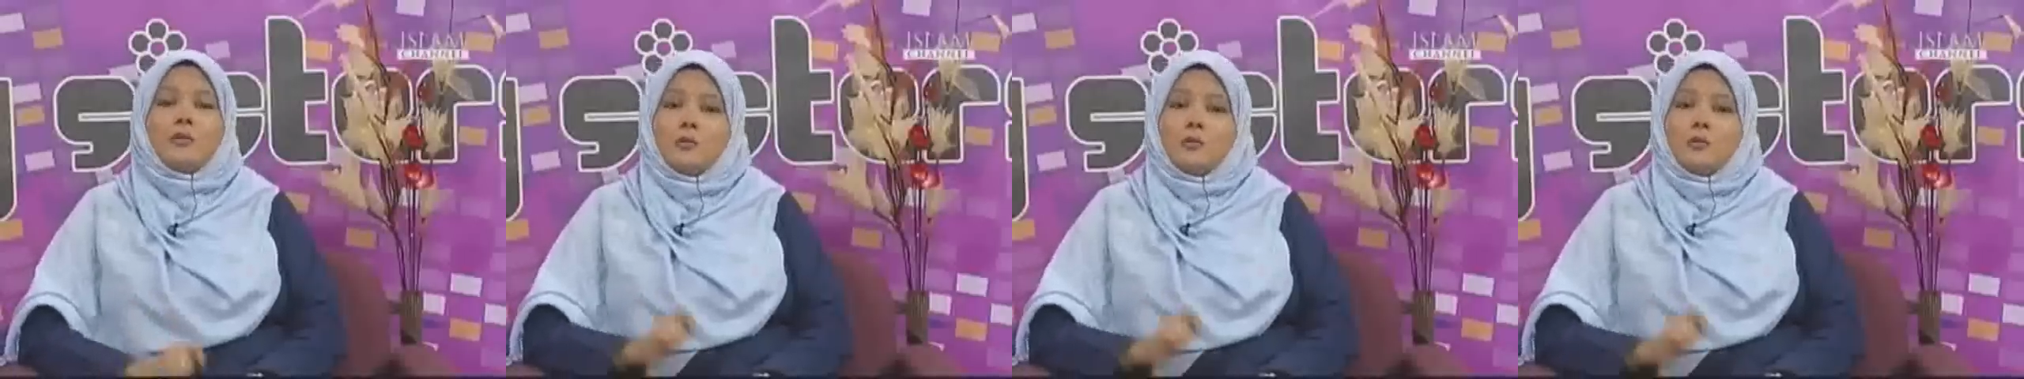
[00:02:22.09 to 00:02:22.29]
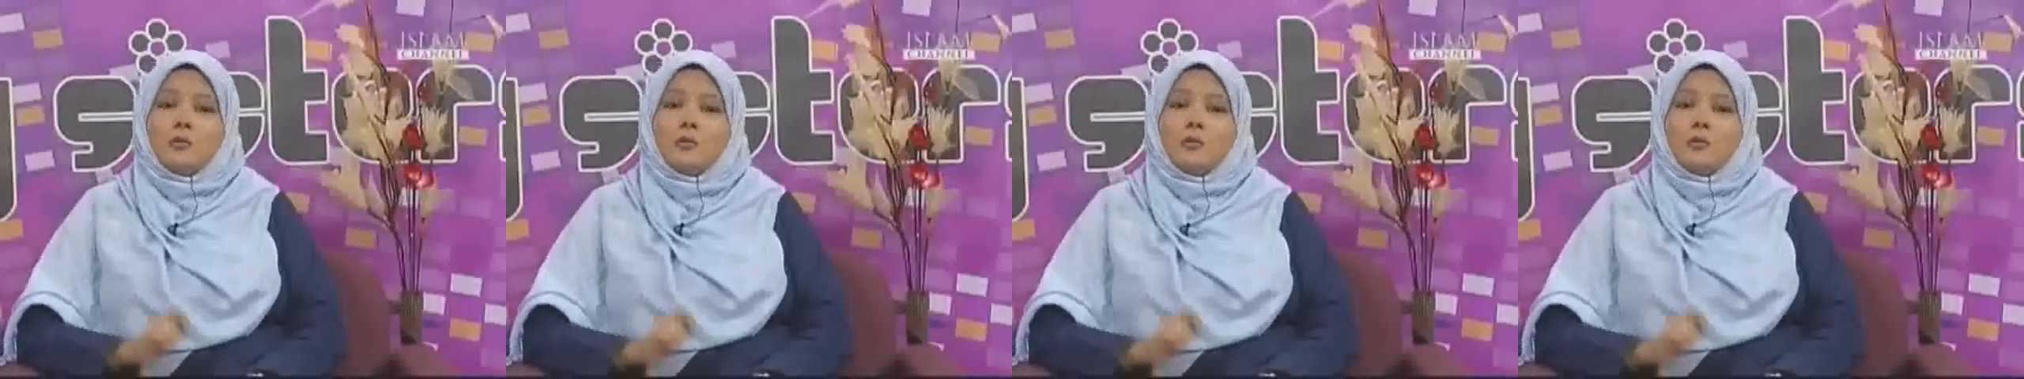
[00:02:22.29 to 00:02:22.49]

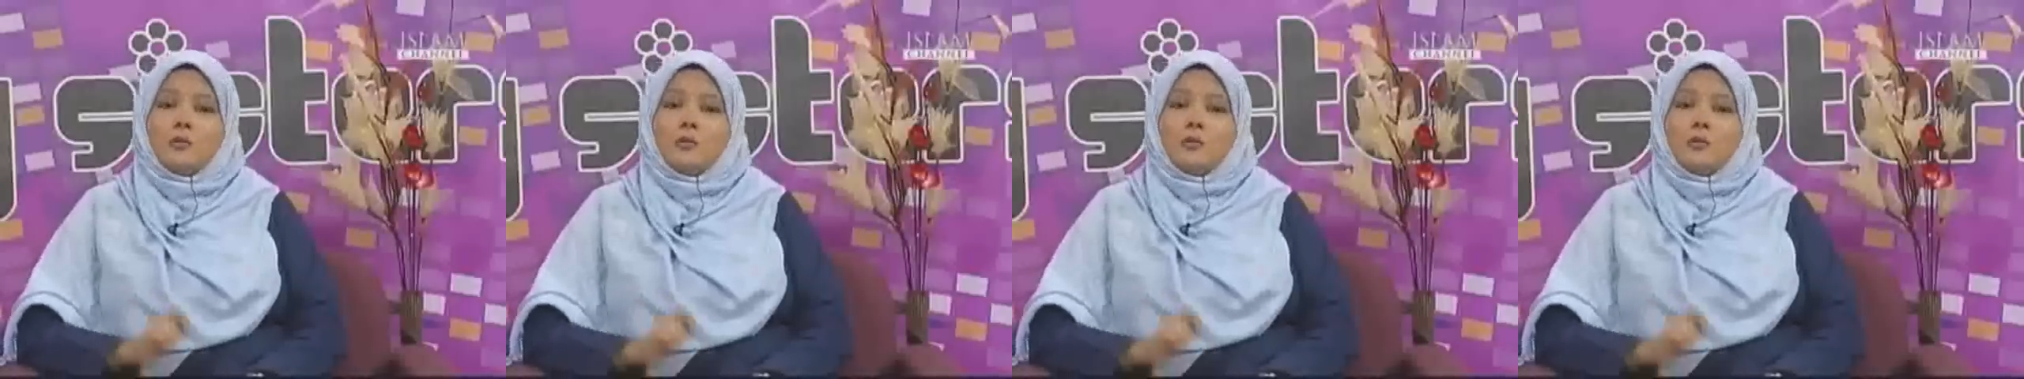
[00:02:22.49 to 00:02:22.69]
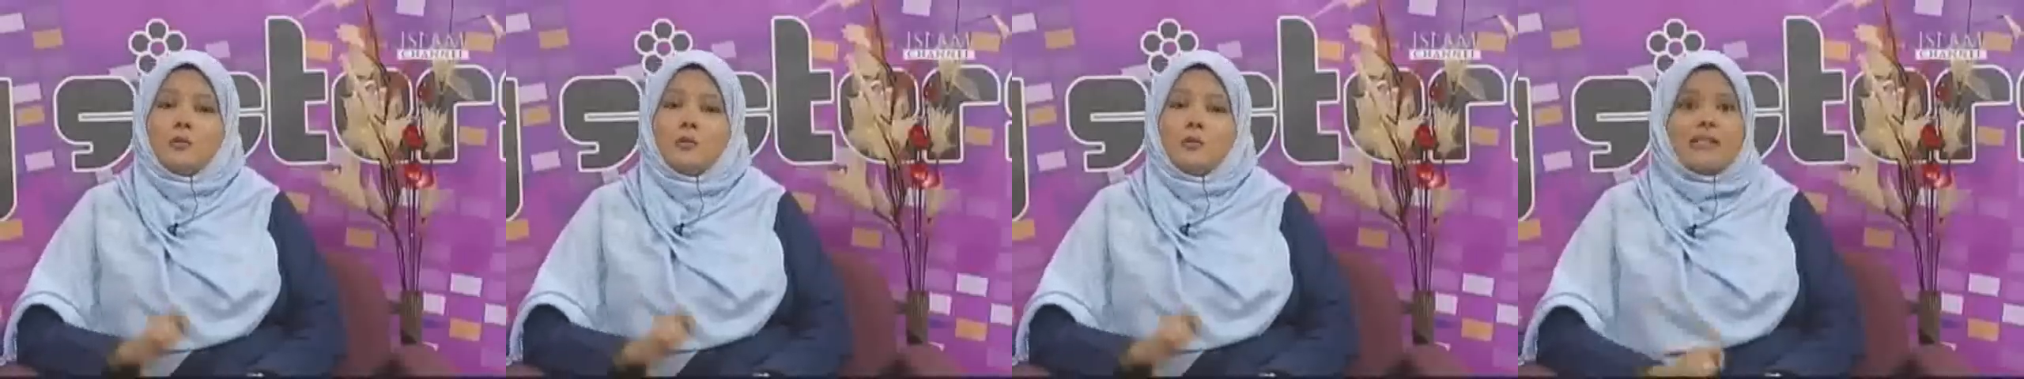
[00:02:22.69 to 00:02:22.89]
who meets
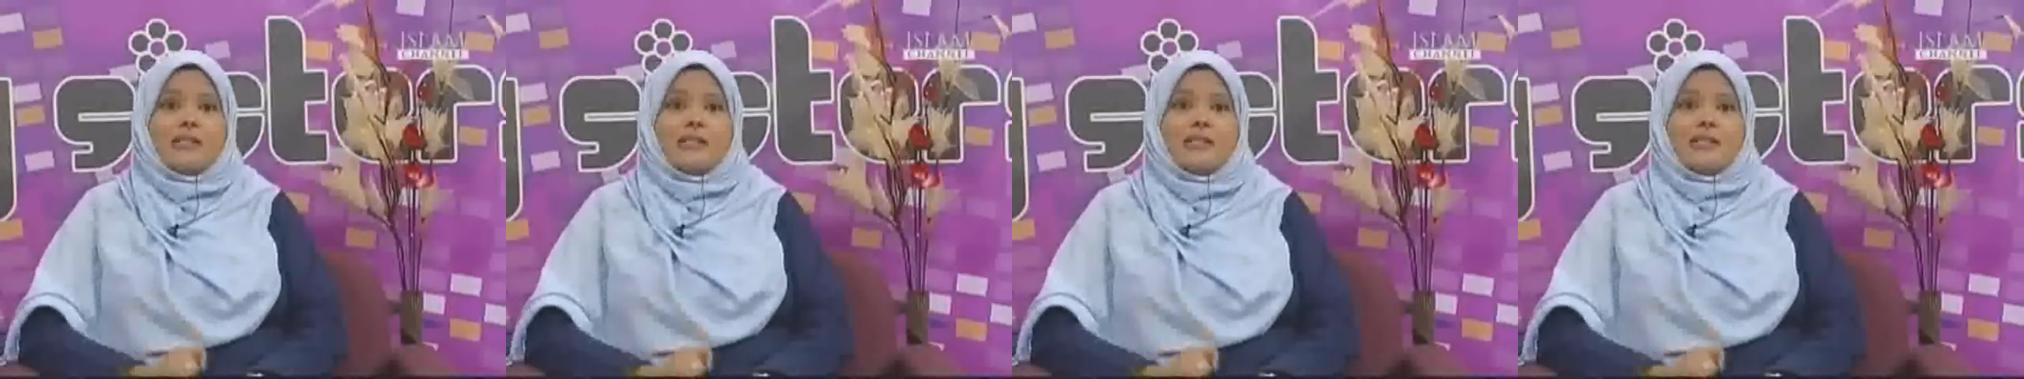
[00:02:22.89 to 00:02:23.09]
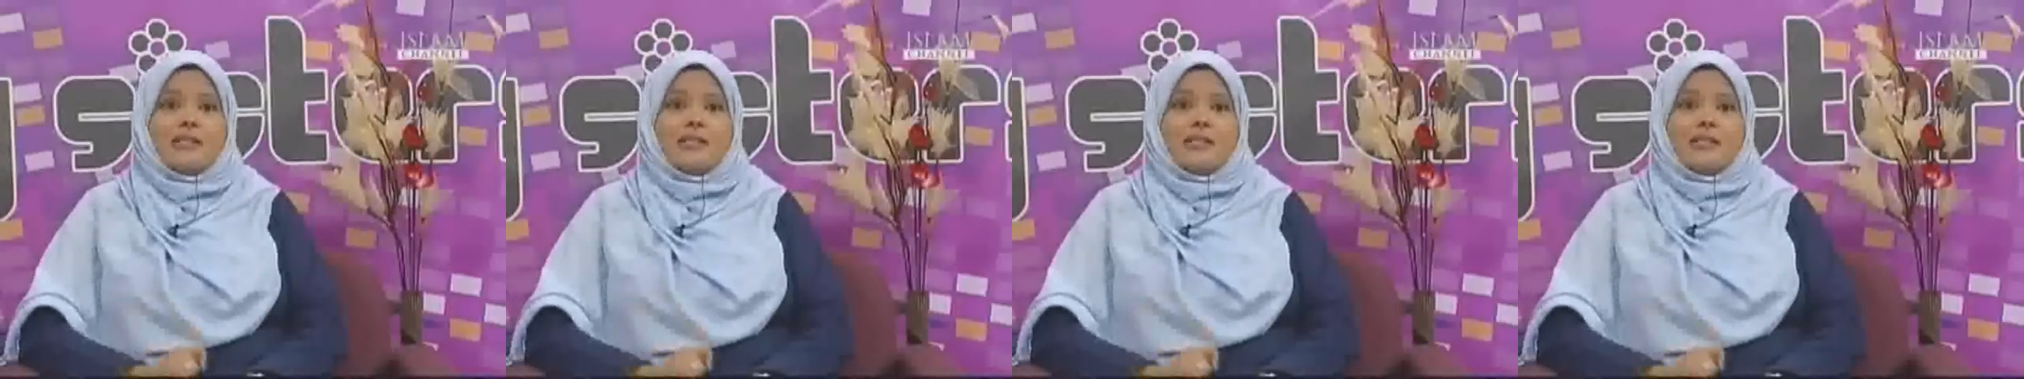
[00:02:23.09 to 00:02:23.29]
that
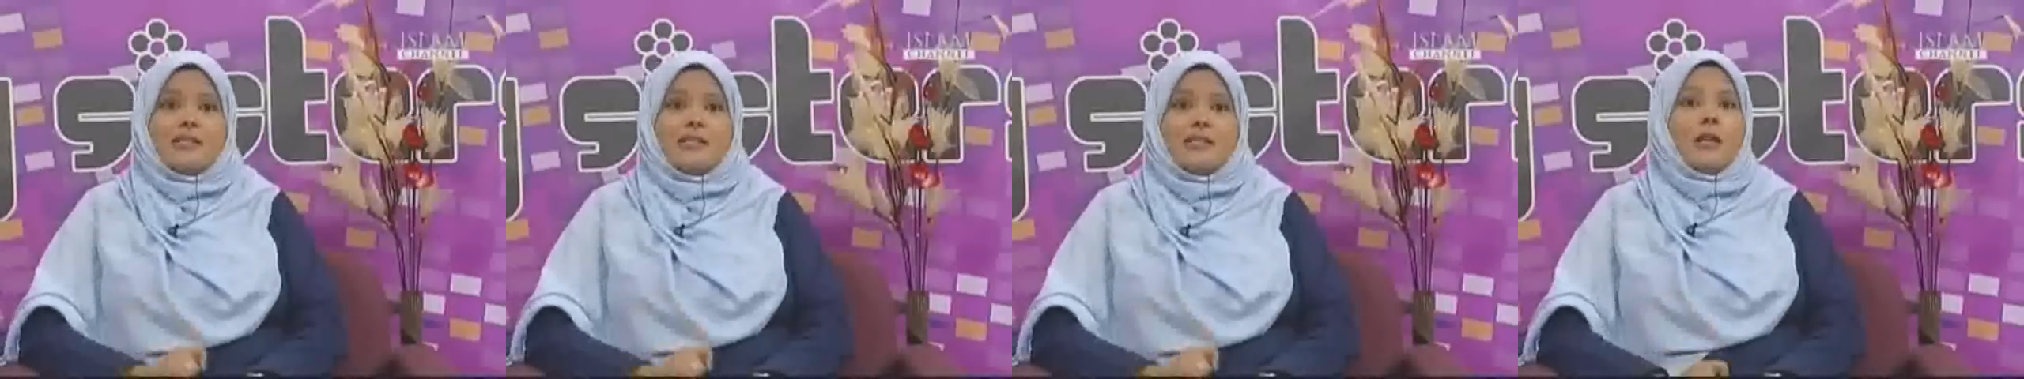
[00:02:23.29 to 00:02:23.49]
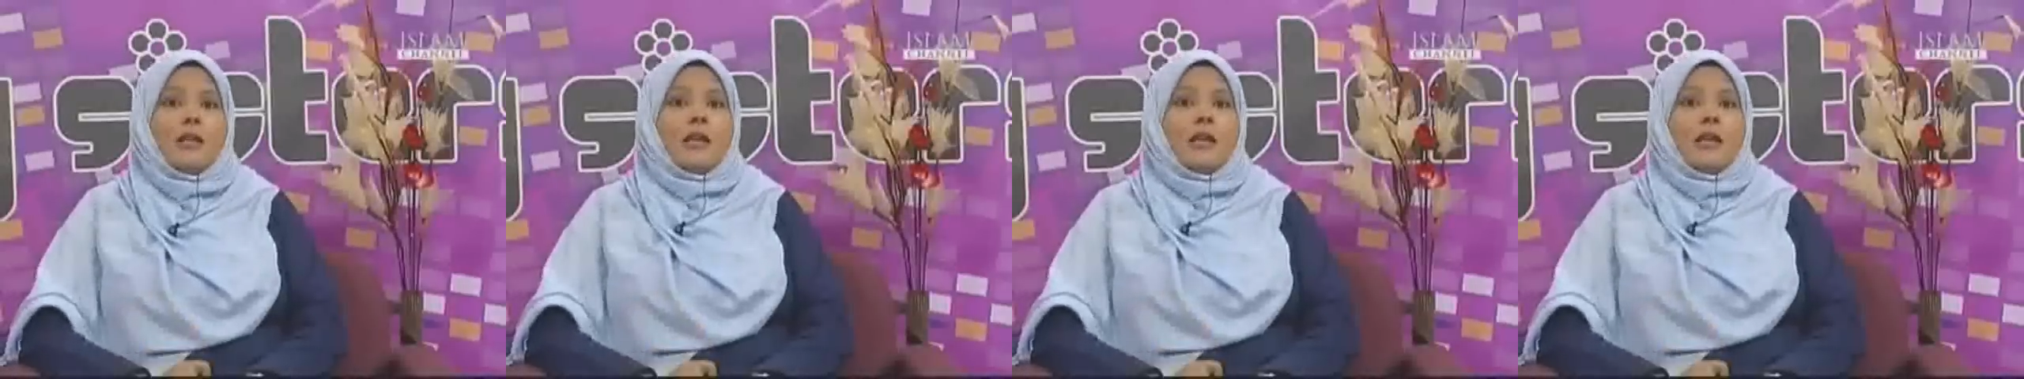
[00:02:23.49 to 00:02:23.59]
criteria.